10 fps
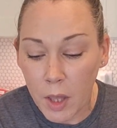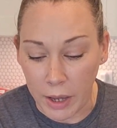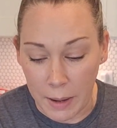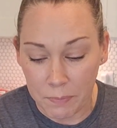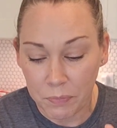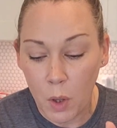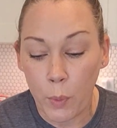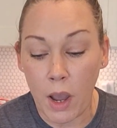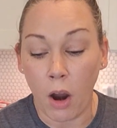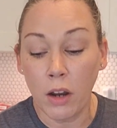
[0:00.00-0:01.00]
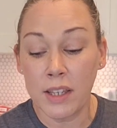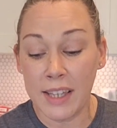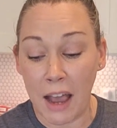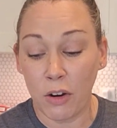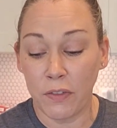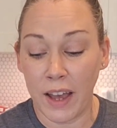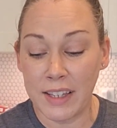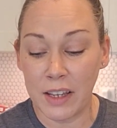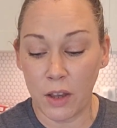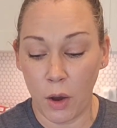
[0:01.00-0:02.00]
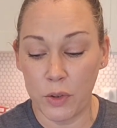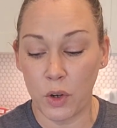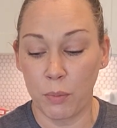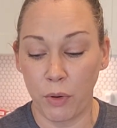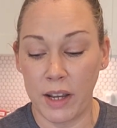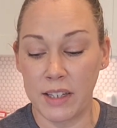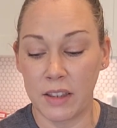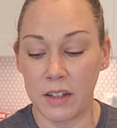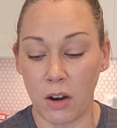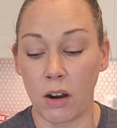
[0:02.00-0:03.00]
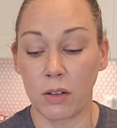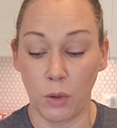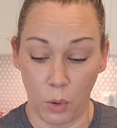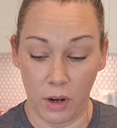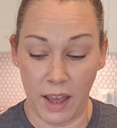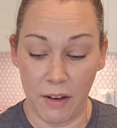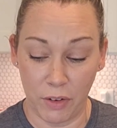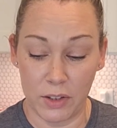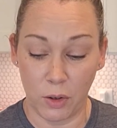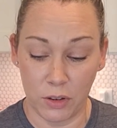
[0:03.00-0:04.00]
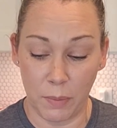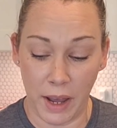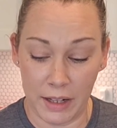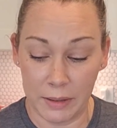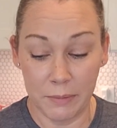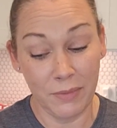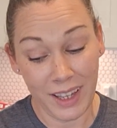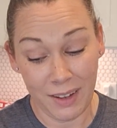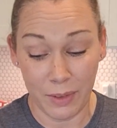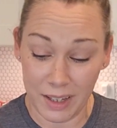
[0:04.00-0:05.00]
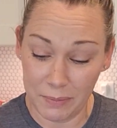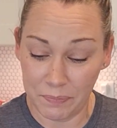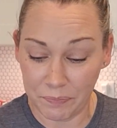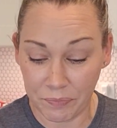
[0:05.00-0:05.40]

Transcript: okay we aren't sacrificing goats or praising the dark lord everett told the pilot Yeah, well